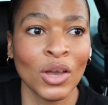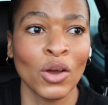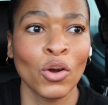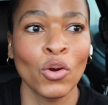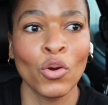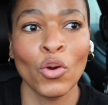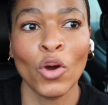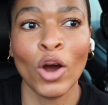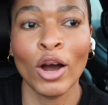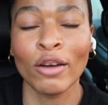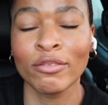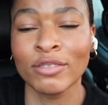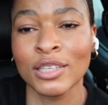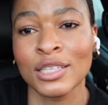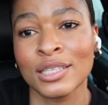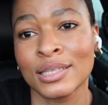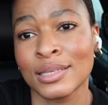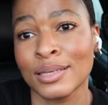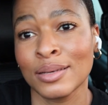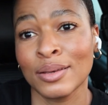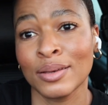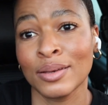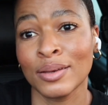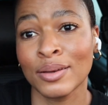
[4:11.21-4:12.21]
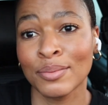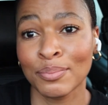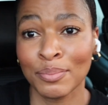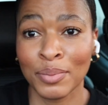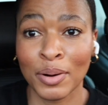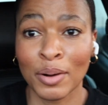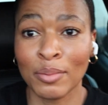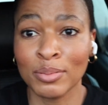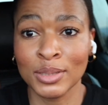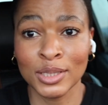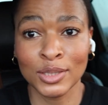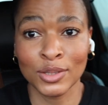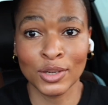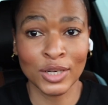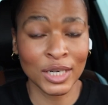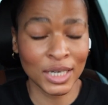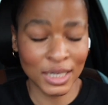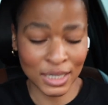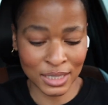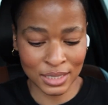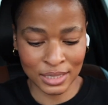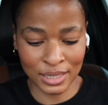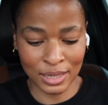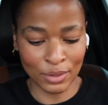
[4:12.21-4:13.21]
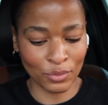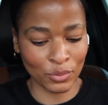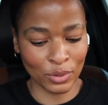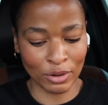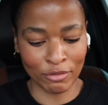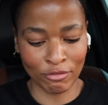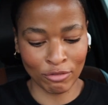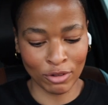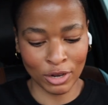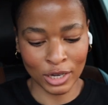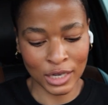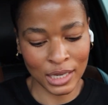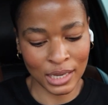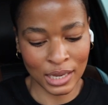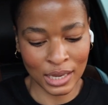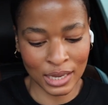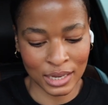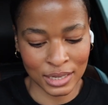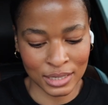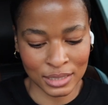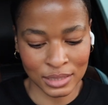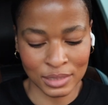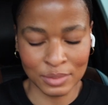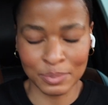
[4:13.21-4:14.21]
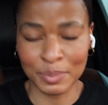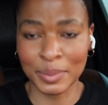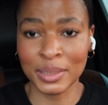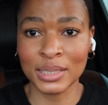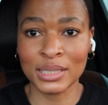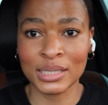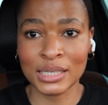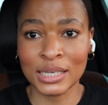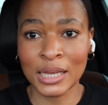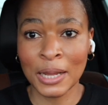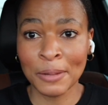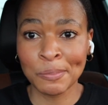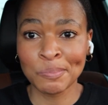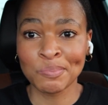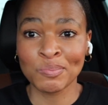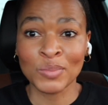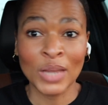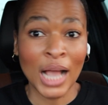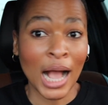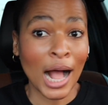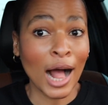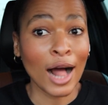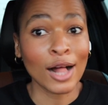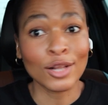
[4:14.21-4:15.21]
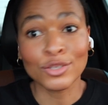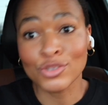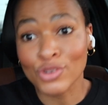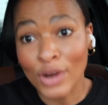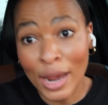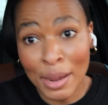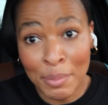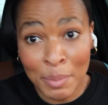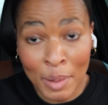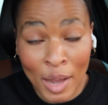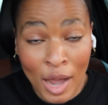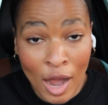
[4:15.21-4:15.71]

who obviously probably don't understand what vlogging is, but I'll try my